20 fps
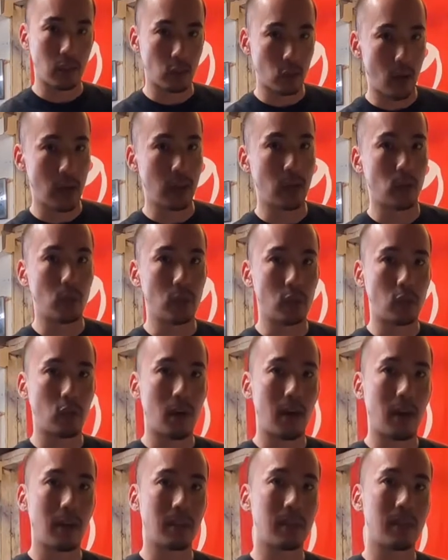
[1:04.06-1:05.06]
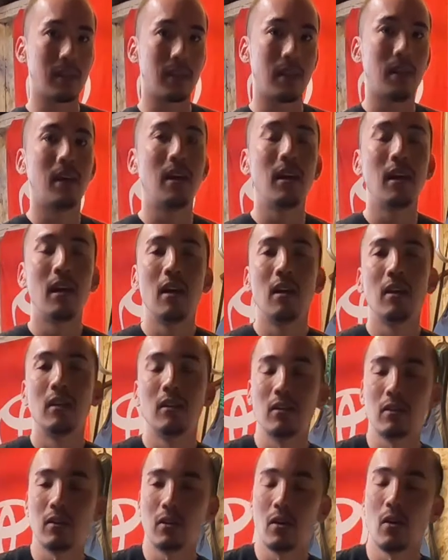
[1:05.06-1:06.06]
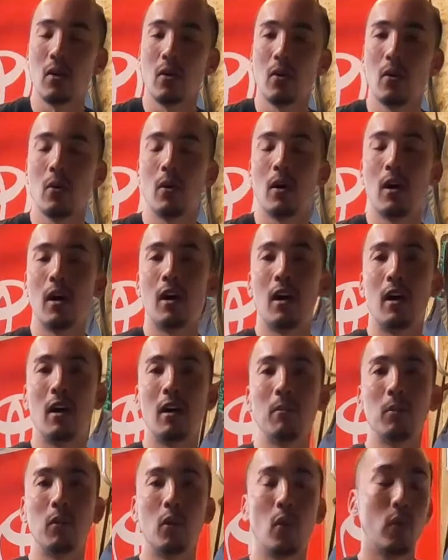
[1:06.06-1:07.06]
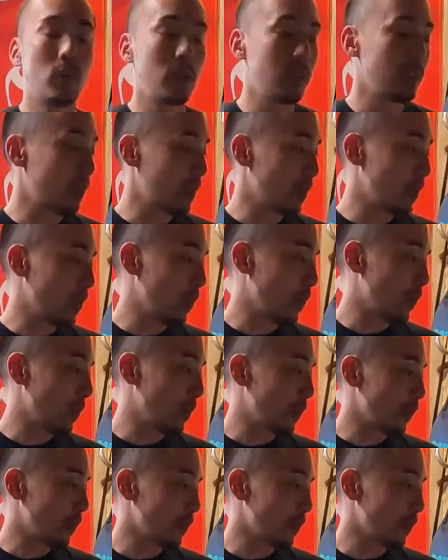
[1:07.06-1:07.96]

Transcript: trying to retract. So what I'm going to